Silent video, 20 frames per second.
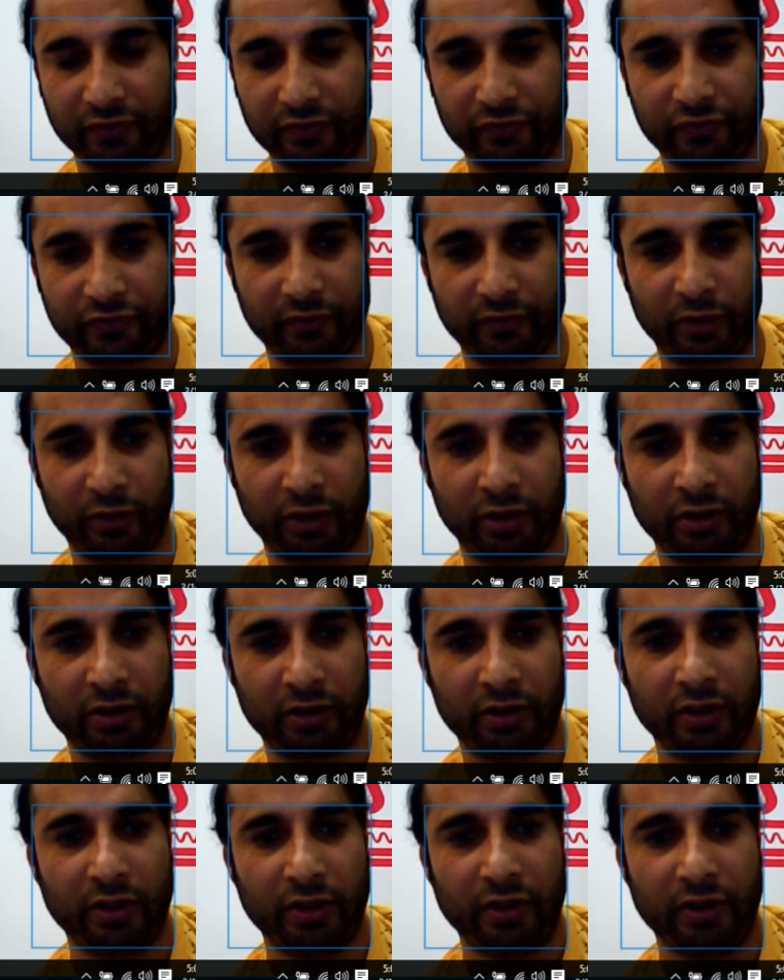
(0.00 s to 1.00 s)
server.
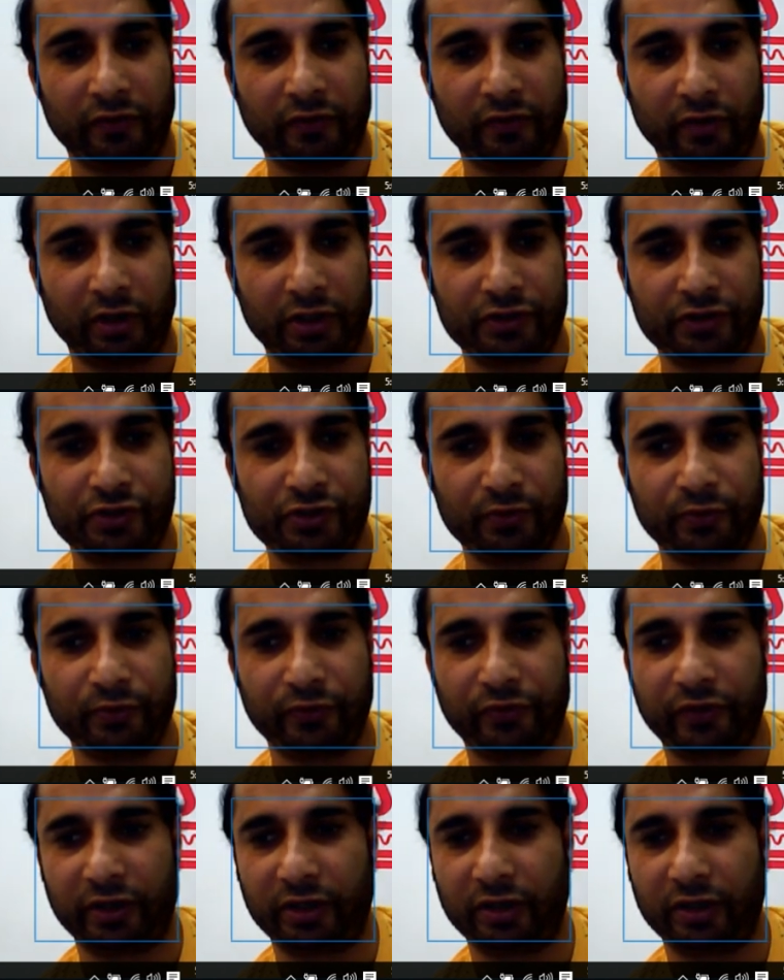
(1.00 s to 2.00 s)
So I'll
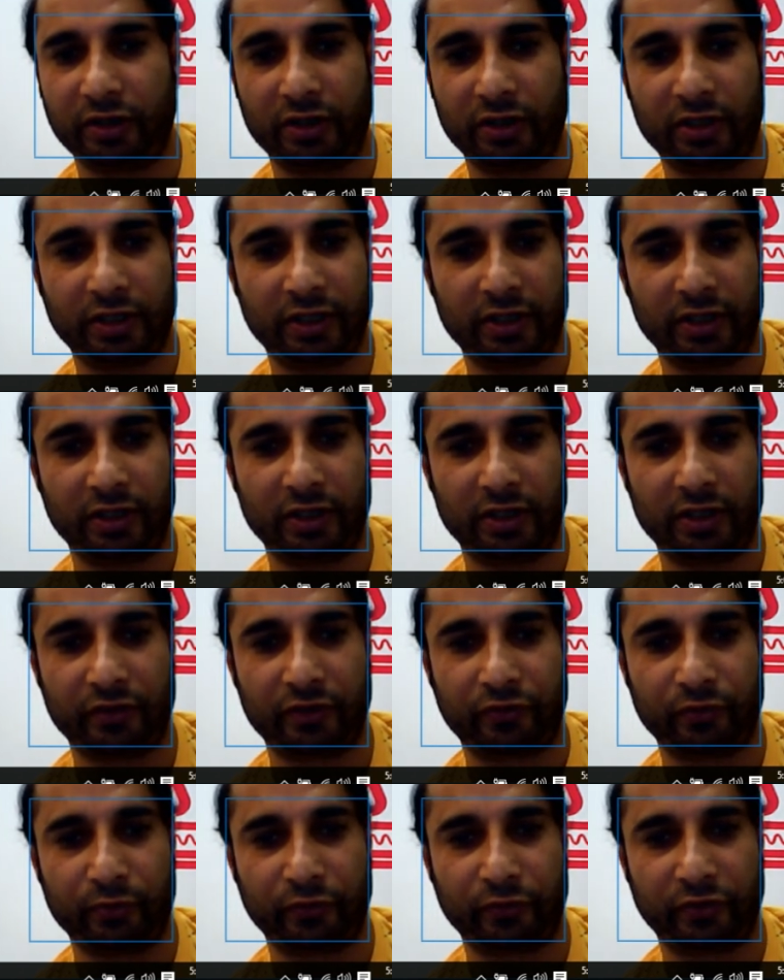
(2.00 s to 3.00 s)
choose here
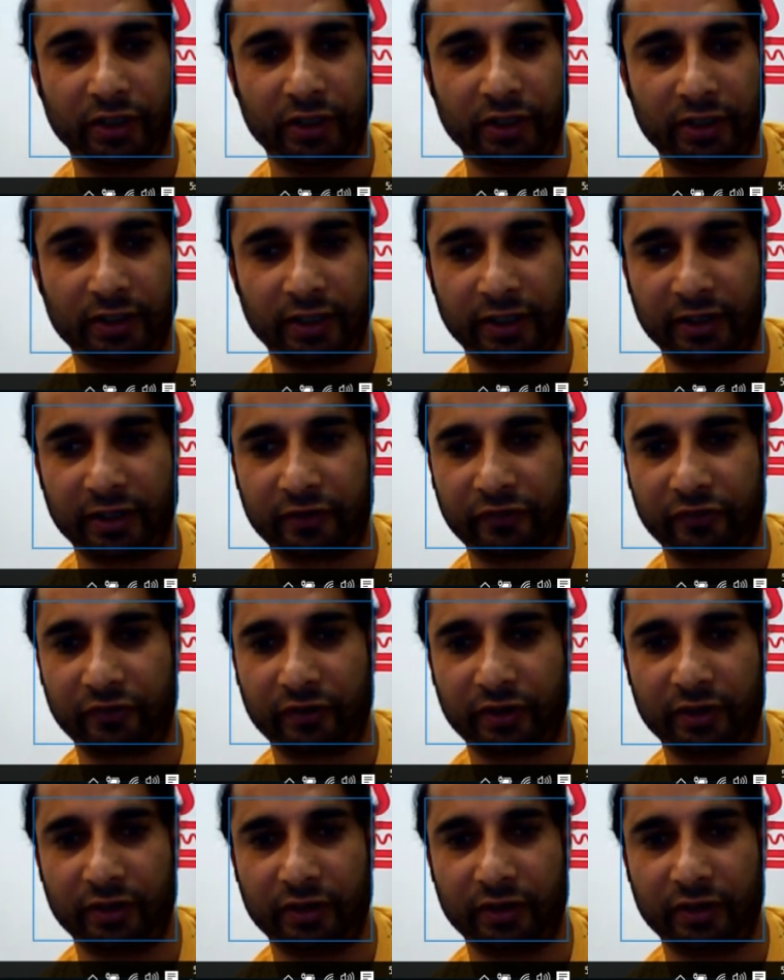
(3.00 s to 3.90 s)
SUSE Linux.